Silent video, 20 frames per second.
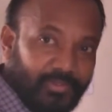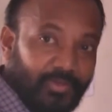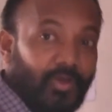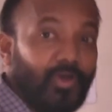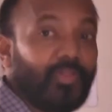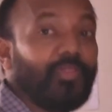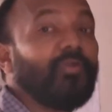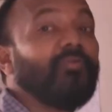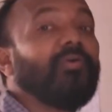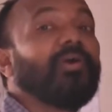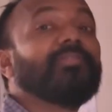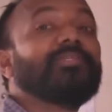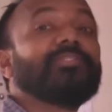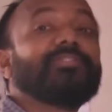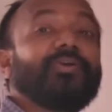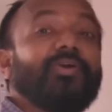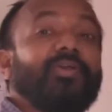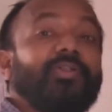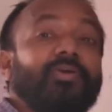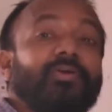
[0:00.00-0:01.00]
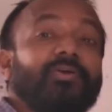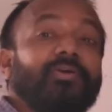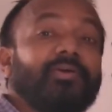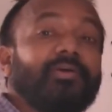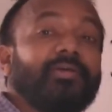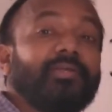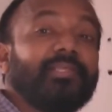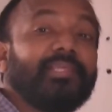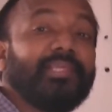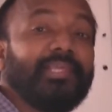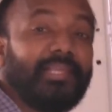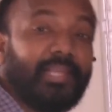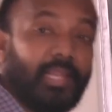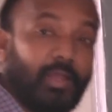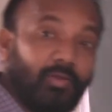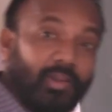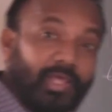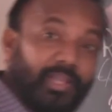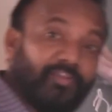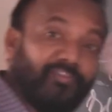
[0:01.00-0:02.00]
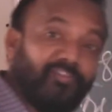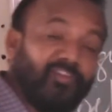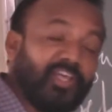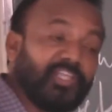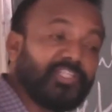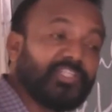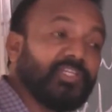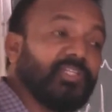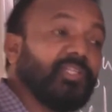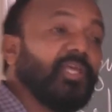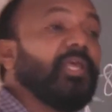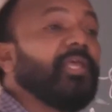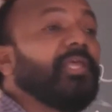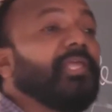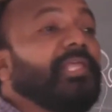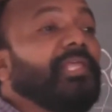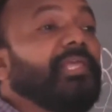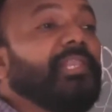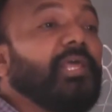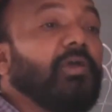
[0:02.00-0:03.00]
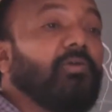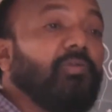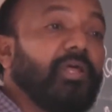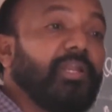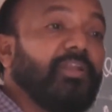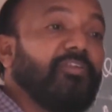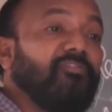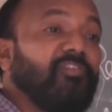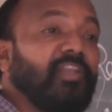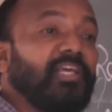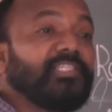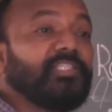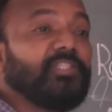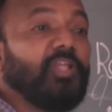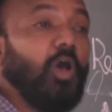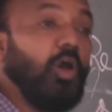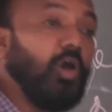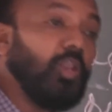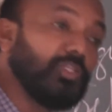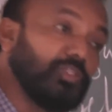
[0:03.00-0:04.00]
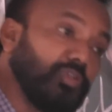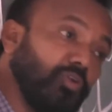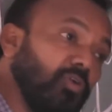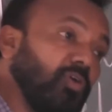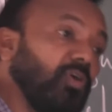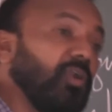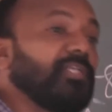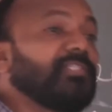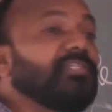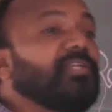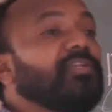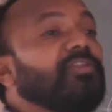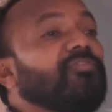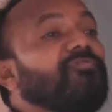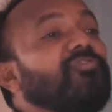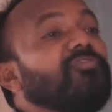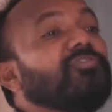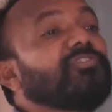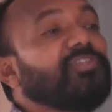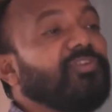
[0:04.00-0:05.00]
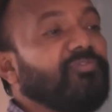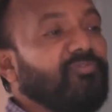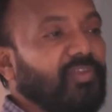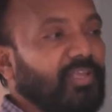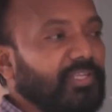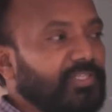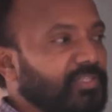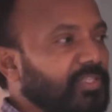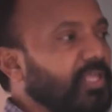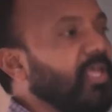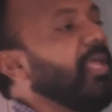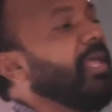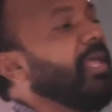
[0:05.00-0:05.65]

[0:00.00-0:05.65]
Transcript: other one is your irregular reflection irregular reflection also called as diffuse reflection